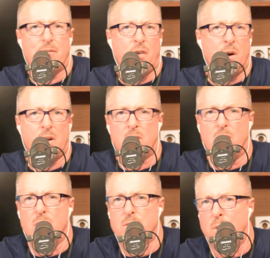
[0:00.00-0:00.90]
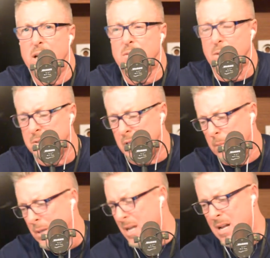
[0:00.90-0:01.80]
vertical, the way he throws
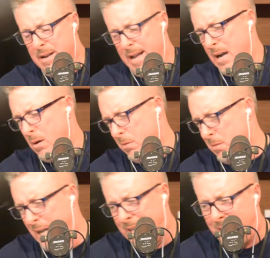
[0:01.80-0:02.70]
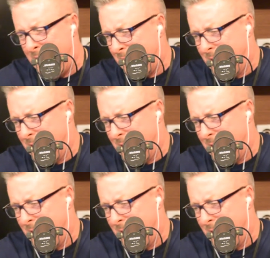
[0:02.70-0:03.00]
deep. Now, I get